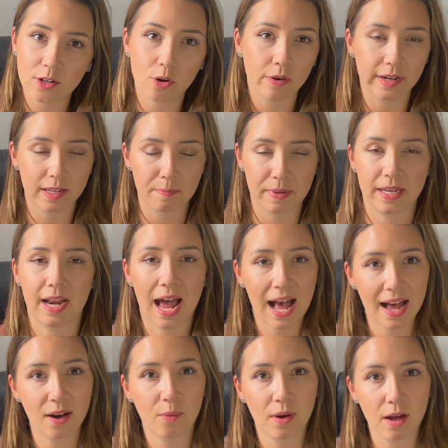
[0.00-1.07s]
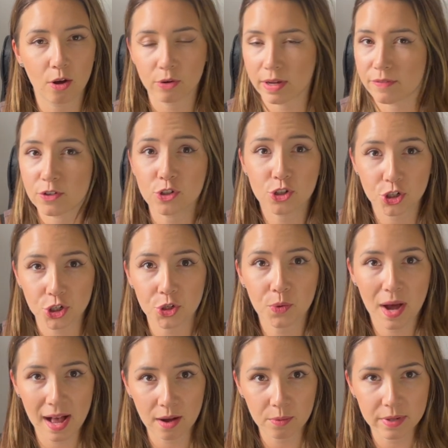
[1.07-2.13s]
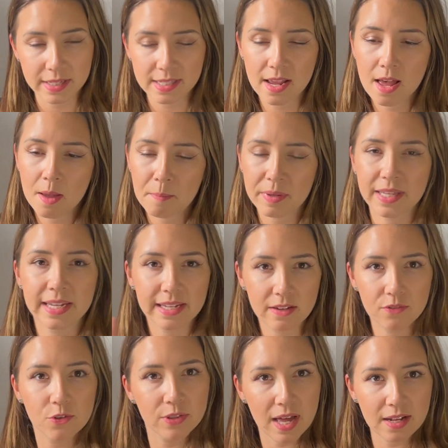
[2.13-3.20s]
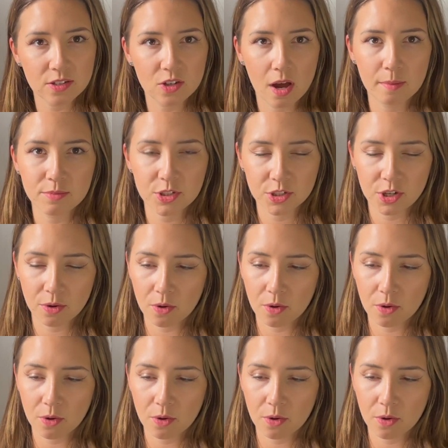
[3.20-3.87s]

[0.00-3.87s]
or it could be an hour or even 2 hours, but they give you that time to go